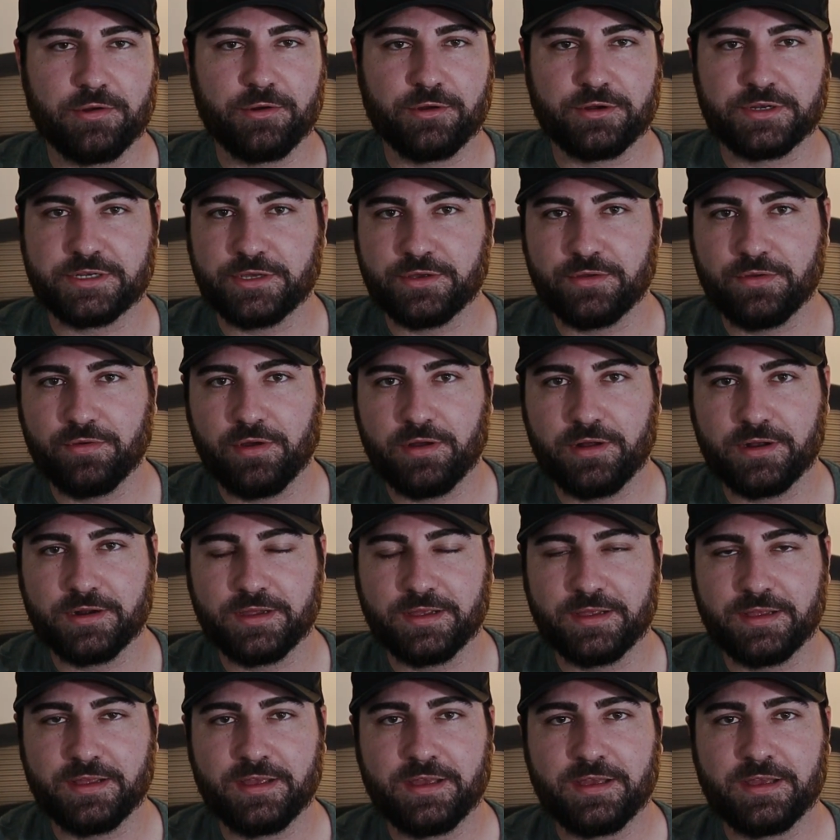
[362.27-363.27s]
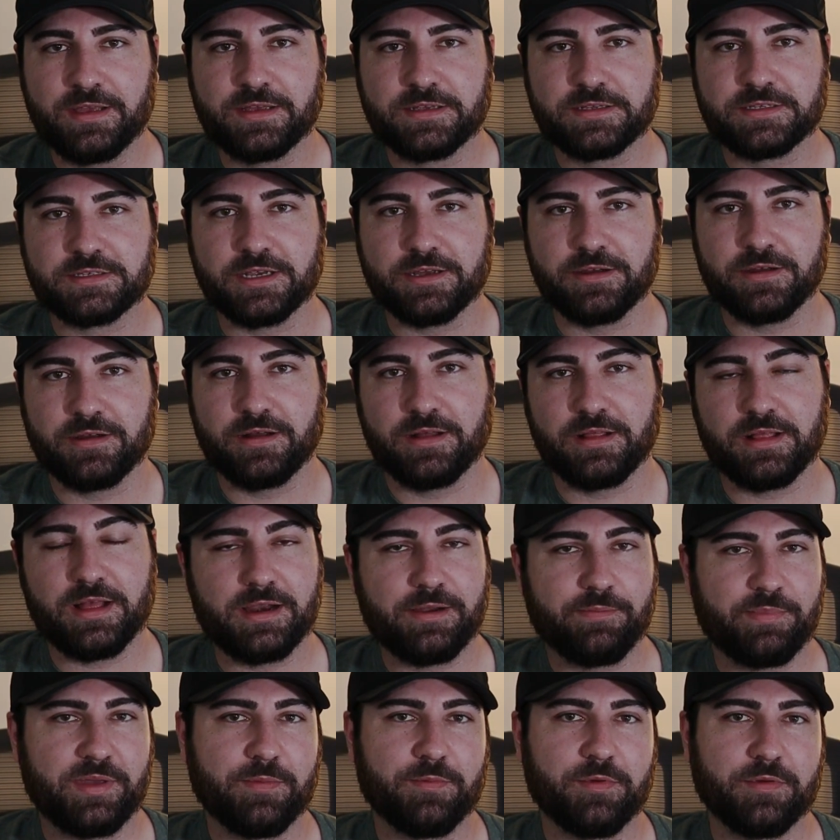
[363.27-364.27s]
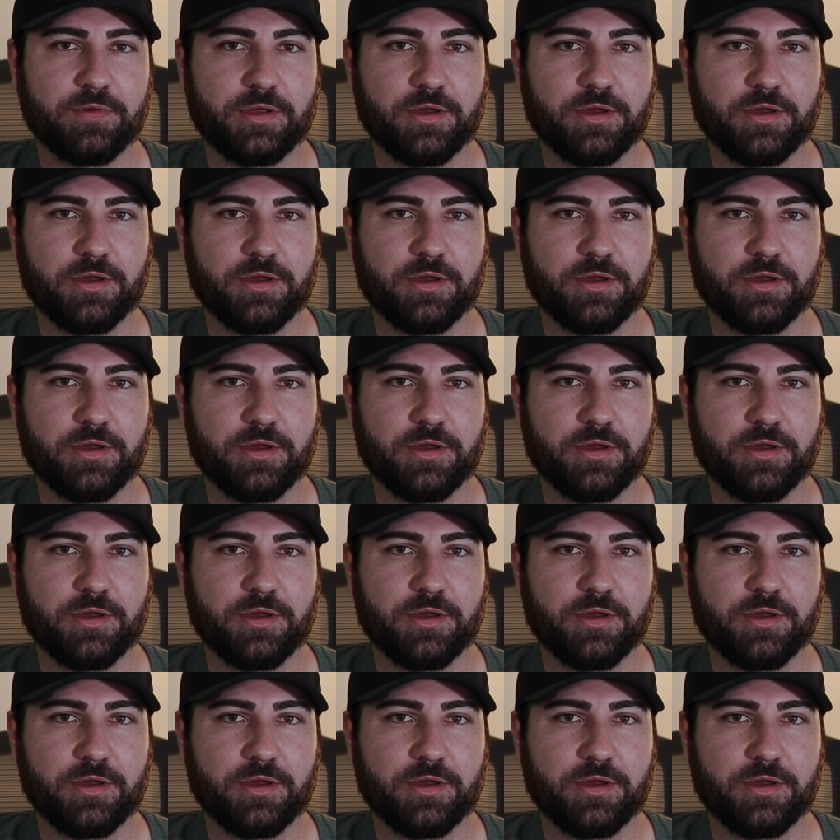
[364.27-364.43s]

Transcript: or two on it. So a lot of people